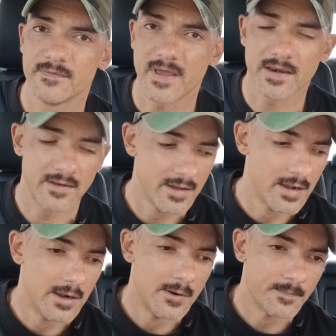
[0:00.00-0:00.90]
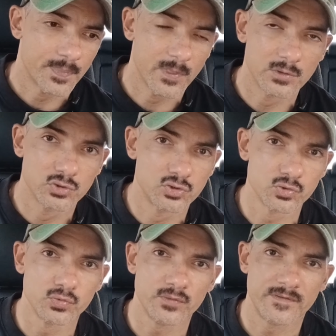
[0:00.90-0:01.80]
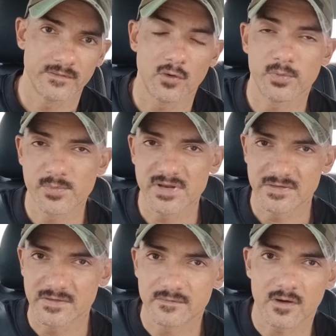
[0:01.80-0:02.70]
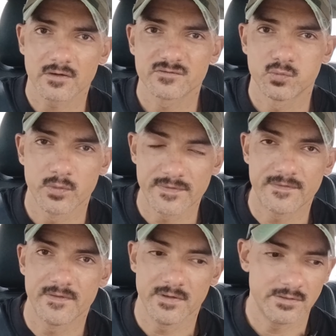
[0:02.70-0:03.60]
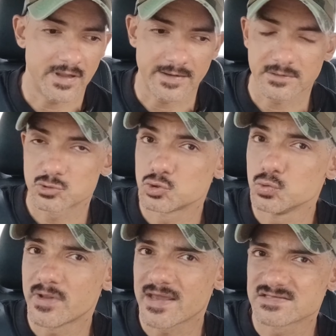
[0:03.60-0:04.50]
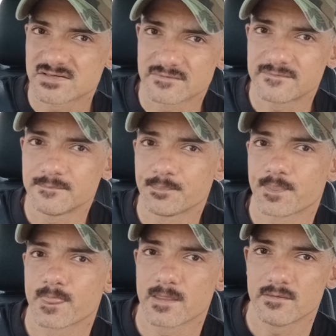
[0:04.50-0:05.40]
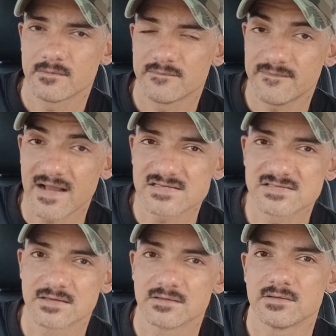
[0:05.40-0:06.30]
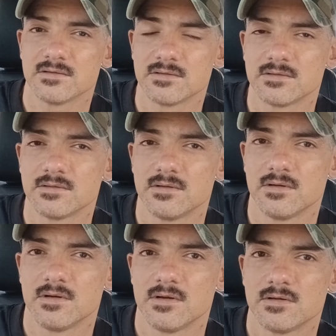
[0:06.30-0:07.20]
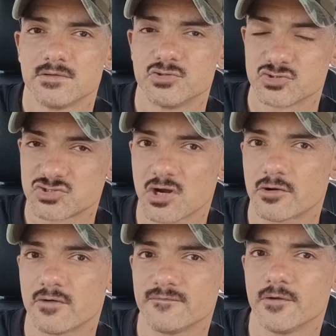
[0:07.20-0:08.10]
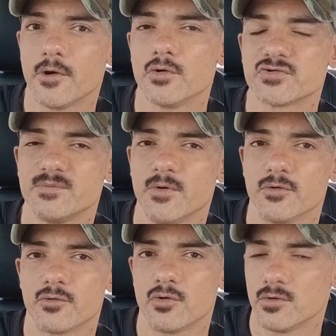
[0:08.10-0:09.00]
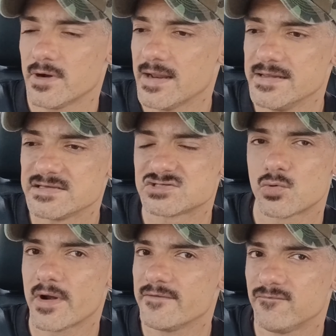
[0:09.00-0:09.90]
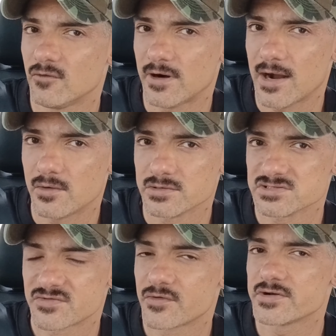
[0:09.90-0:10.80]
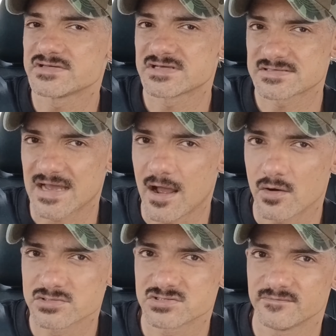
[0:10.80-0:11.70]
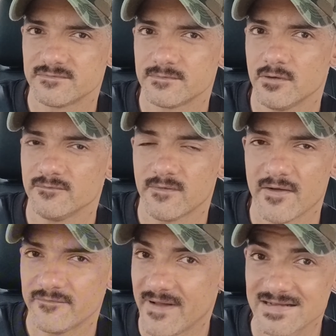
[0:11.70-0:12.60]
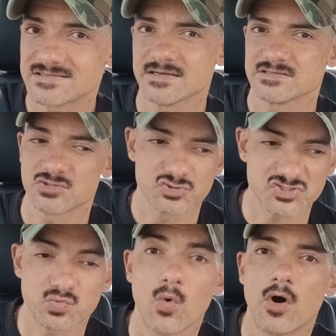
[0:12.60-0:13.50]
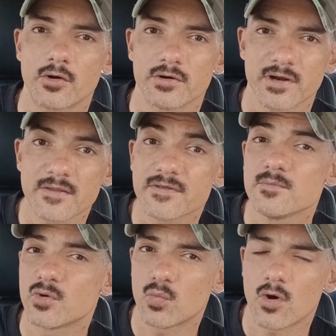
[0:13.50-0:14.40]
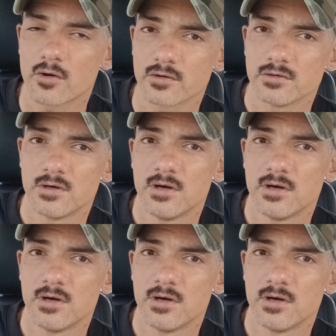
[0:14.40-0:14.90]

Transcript: then do the dopamine detox with like 2 days of fasting to start off your ghost mode, or at least 24 hours, 36 hours of fasting. So just water, nothing but water.